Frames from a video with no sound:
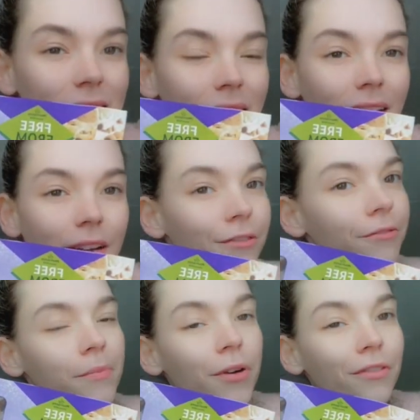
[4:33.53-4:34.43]
today,
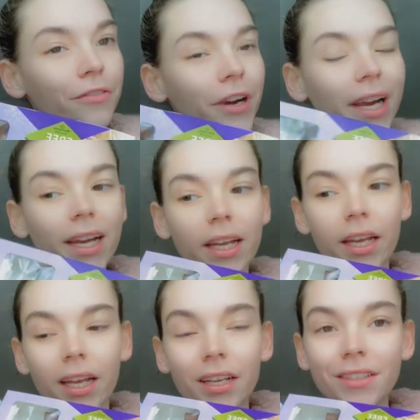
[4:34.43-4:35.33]
milk free.
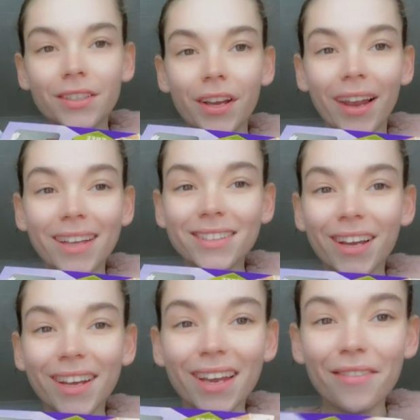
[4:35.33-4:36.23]
So let's
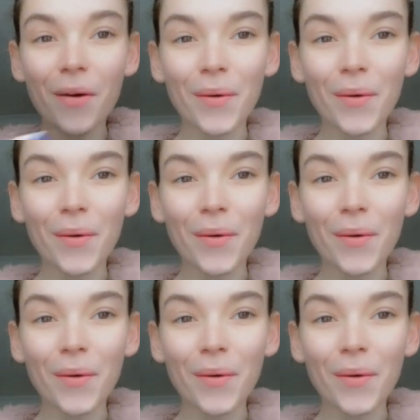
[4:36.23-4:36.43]
go and give her